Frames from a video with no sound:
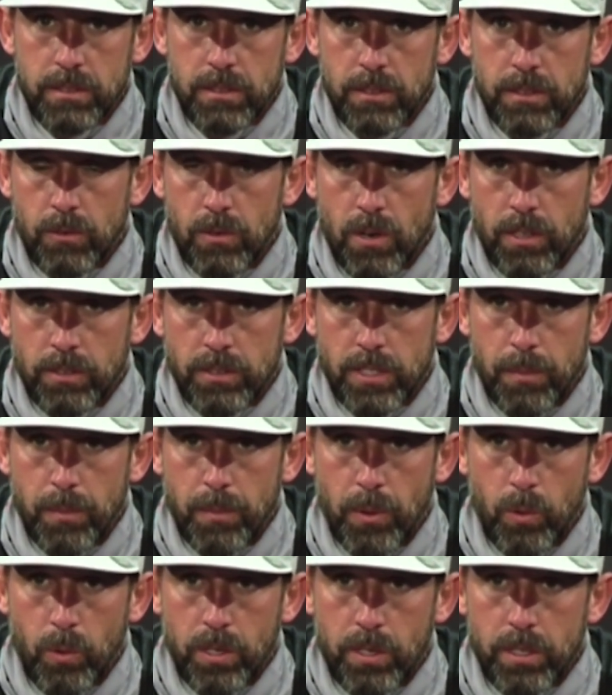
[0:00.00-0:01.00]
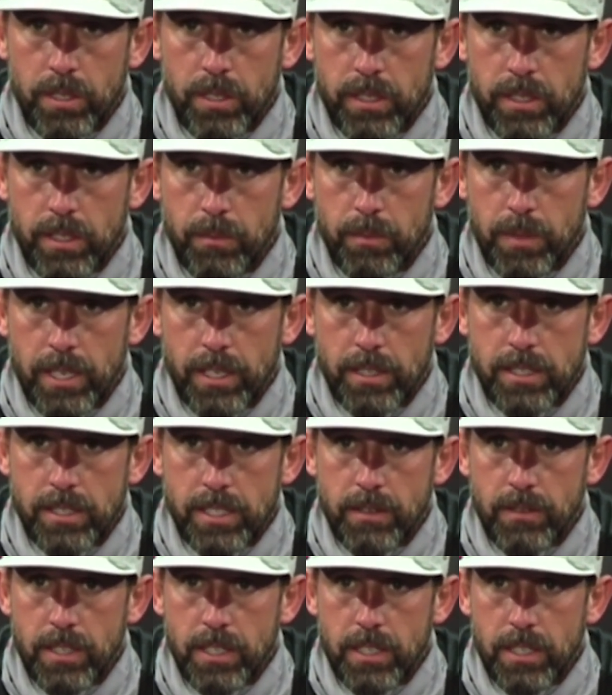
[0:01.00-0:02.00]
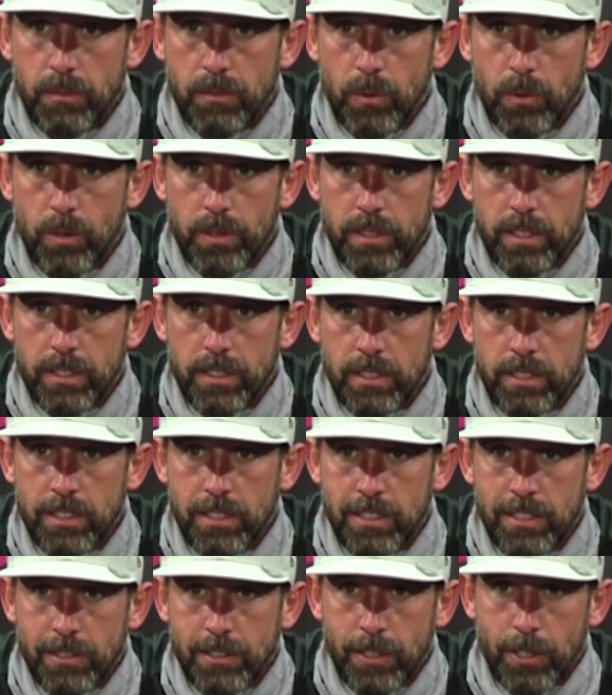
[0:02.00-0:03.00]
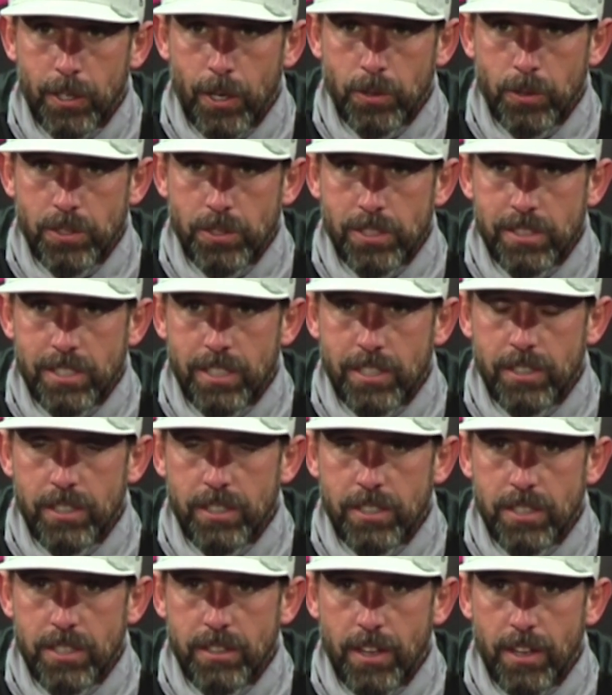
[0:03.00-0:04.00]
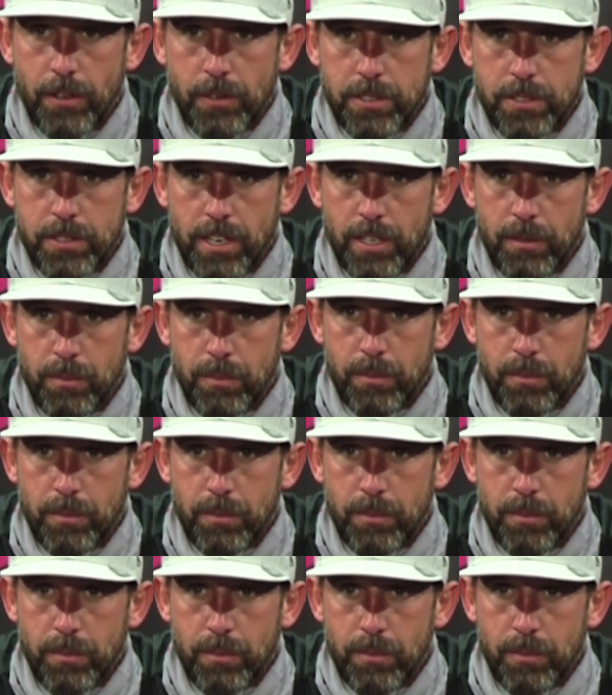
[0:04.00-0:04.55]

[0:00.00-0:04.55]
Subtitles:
the wrong type of word, and then being on TV more than the coaches hearing us on the other side.